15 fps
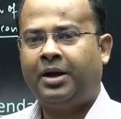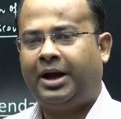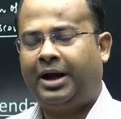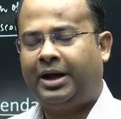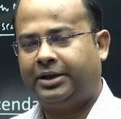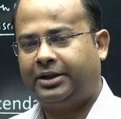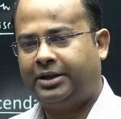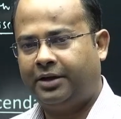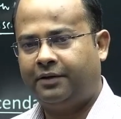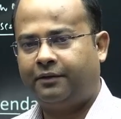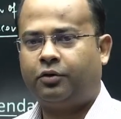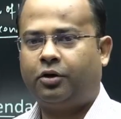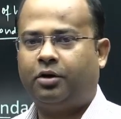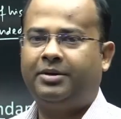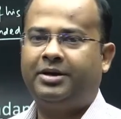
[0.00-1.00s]
and then
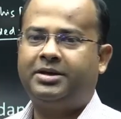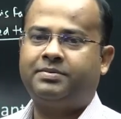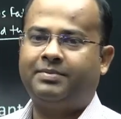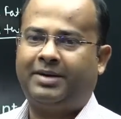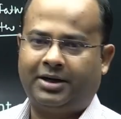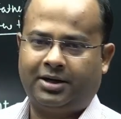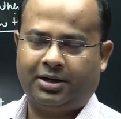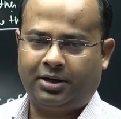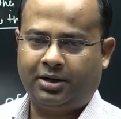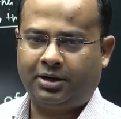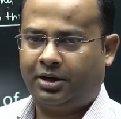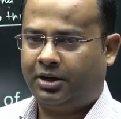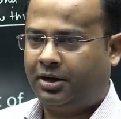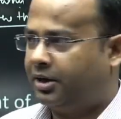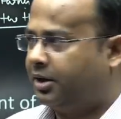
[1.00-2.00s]
from his
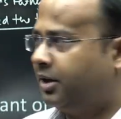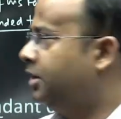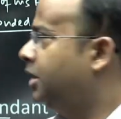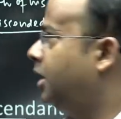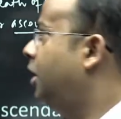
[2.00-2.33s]
maternal uncle.